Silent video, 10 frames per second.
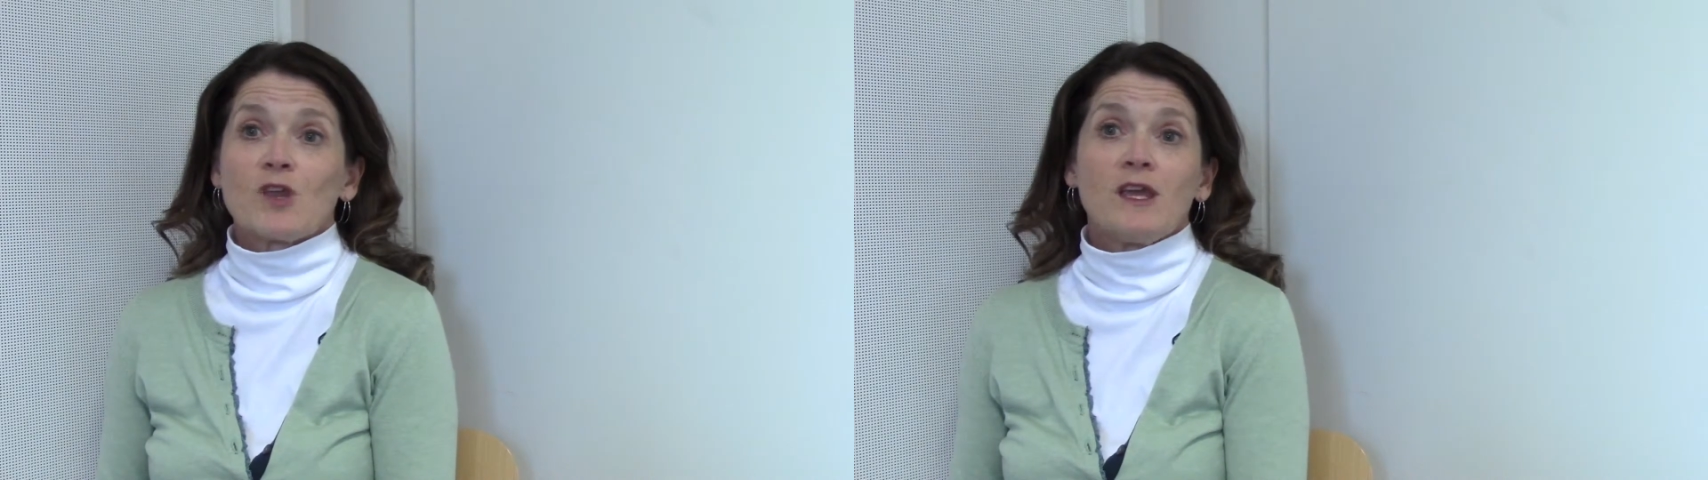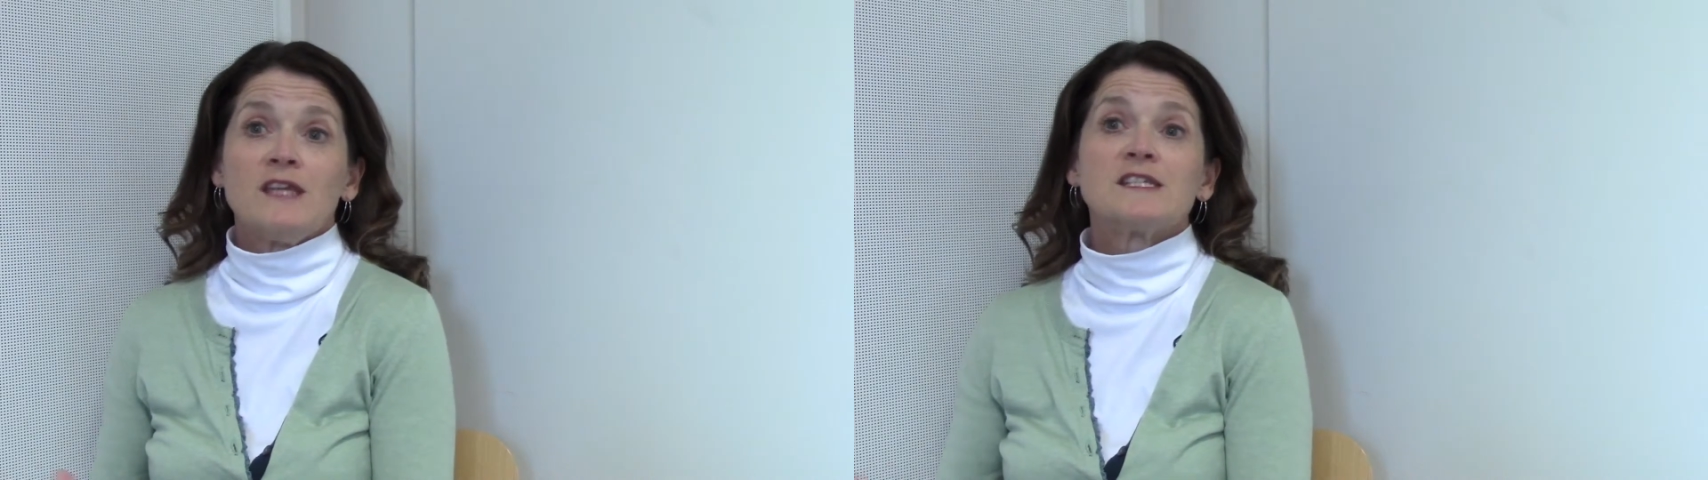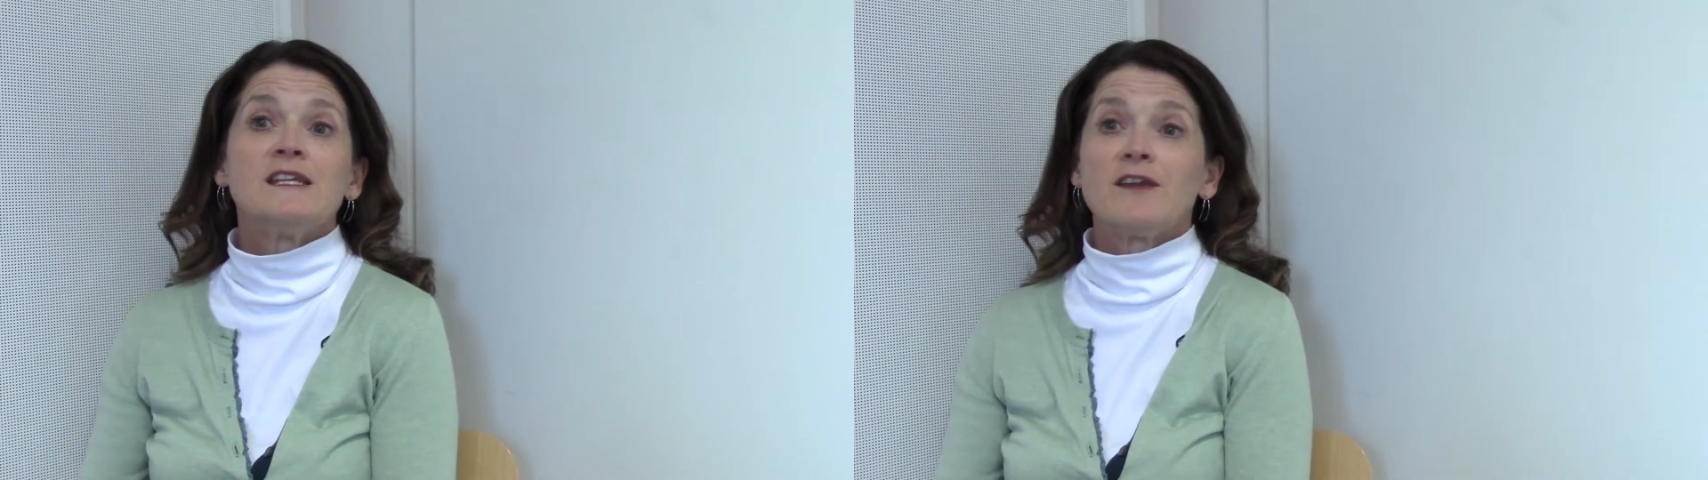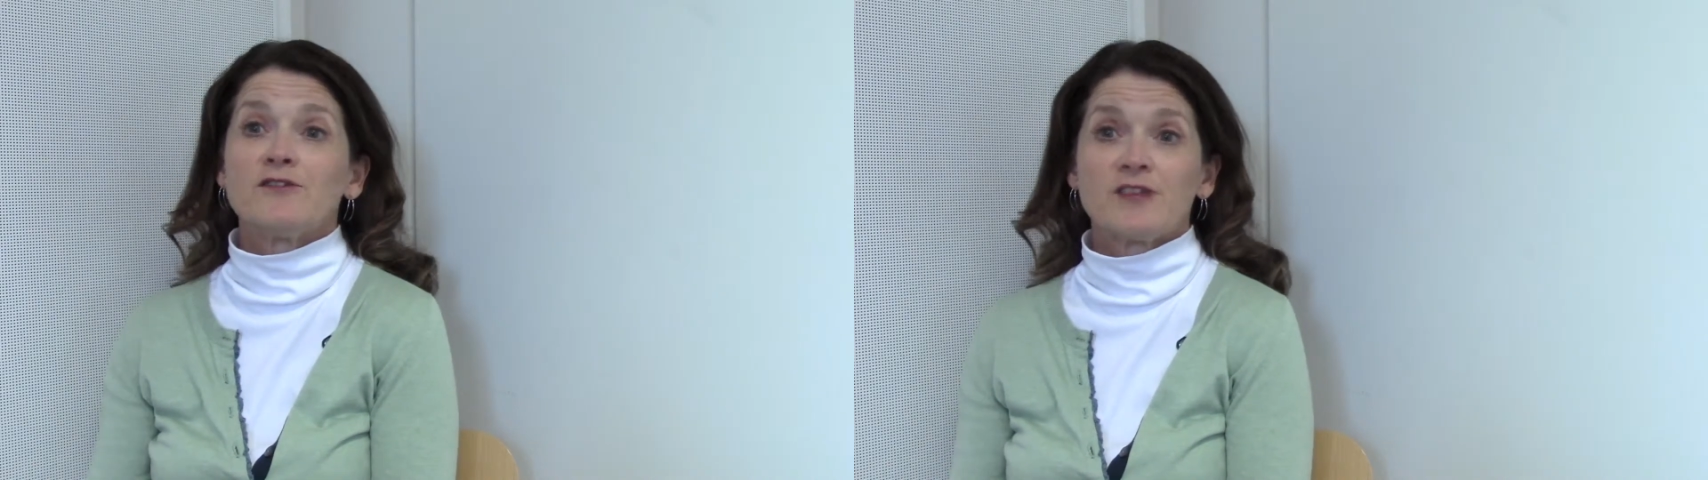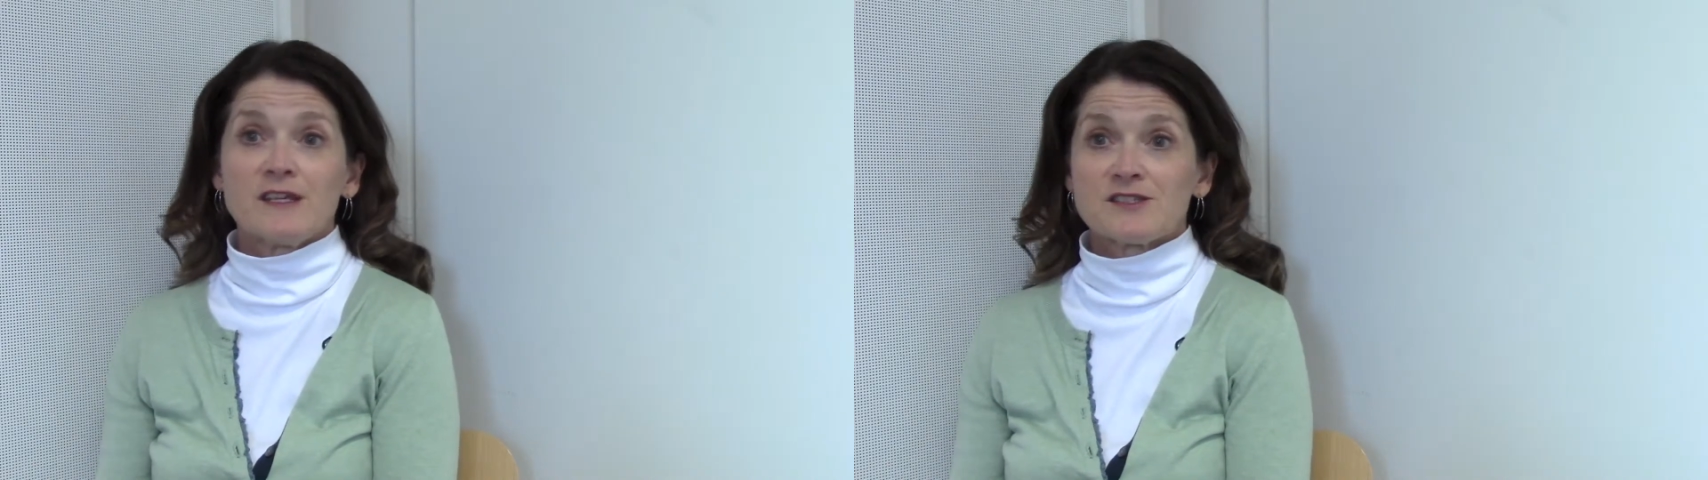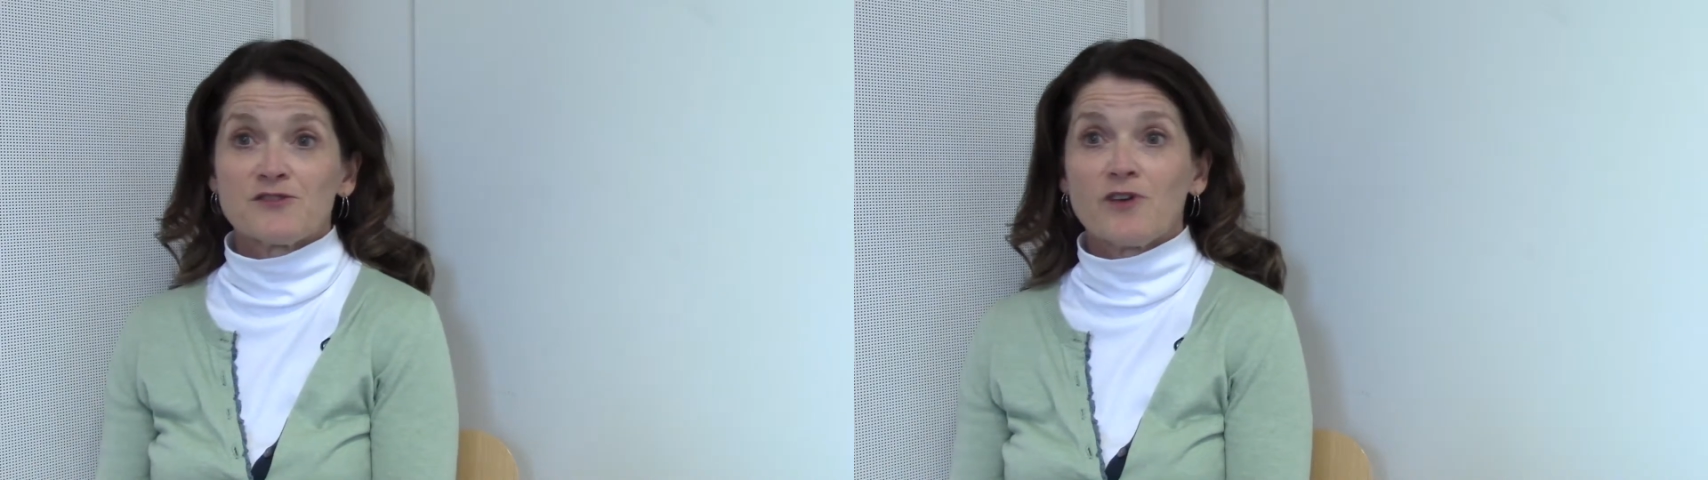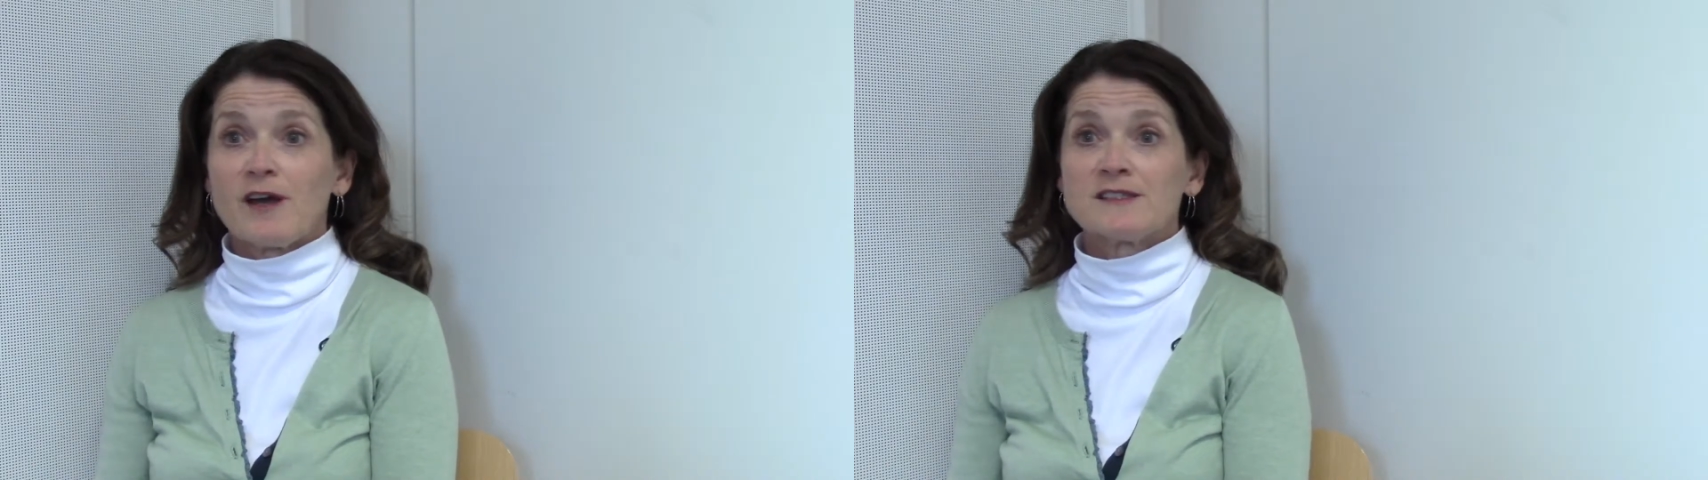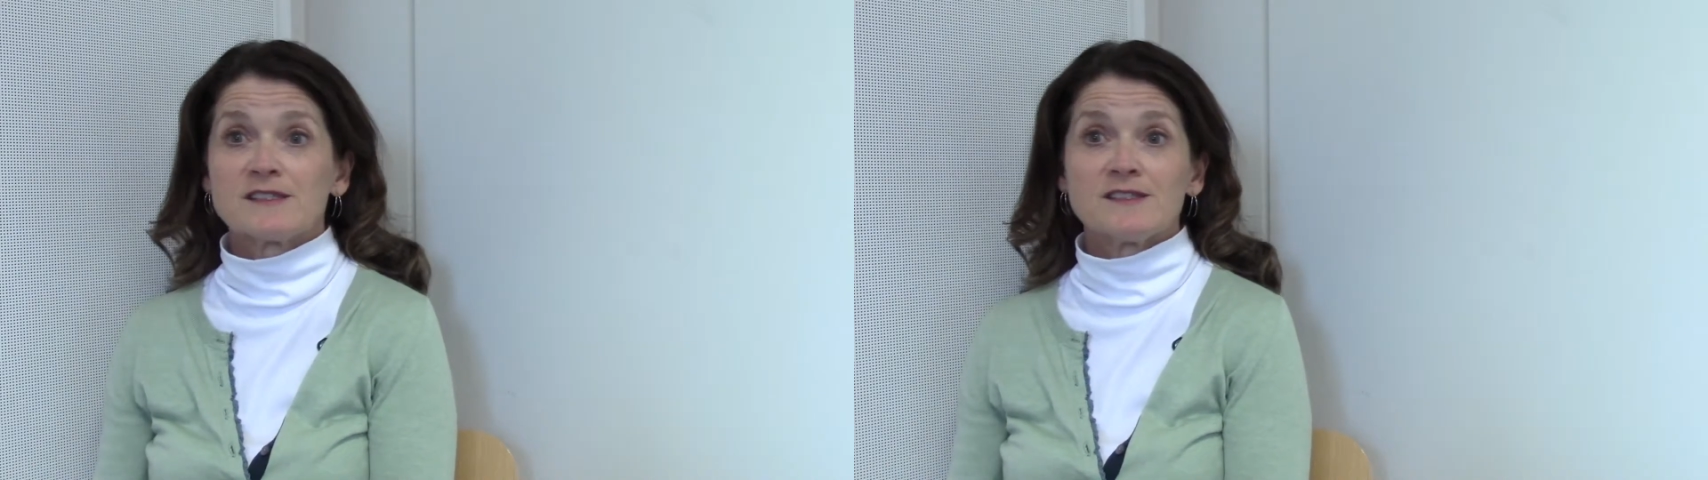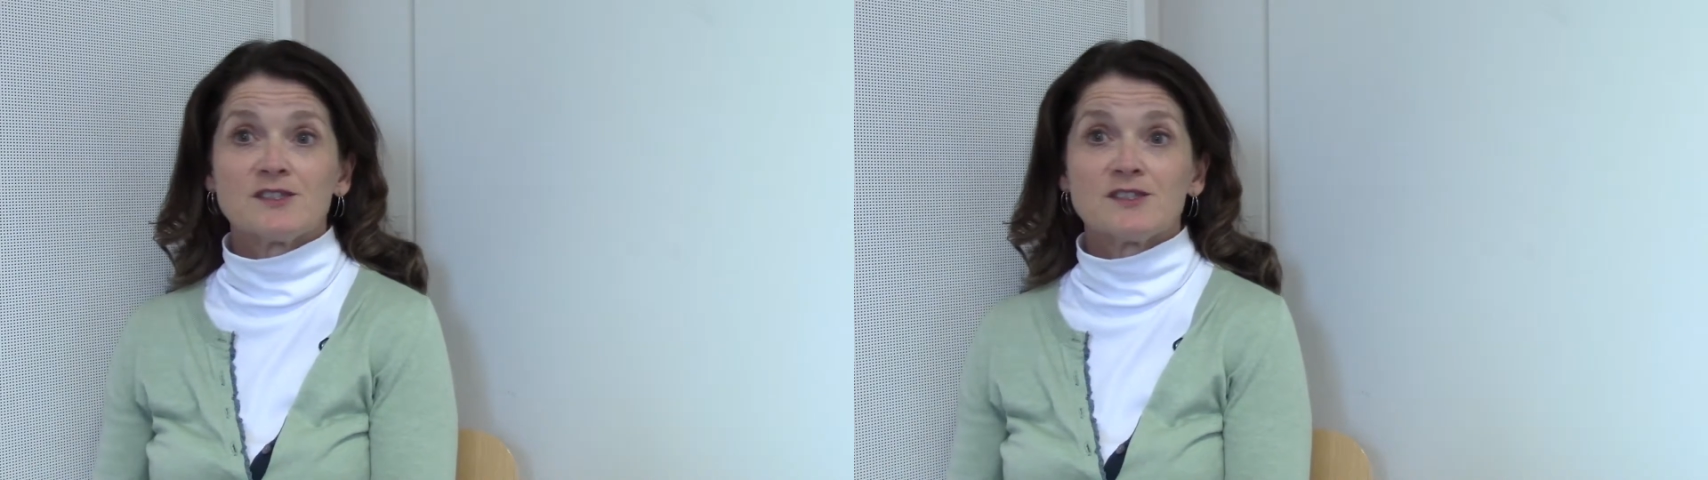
Internet of Things devices,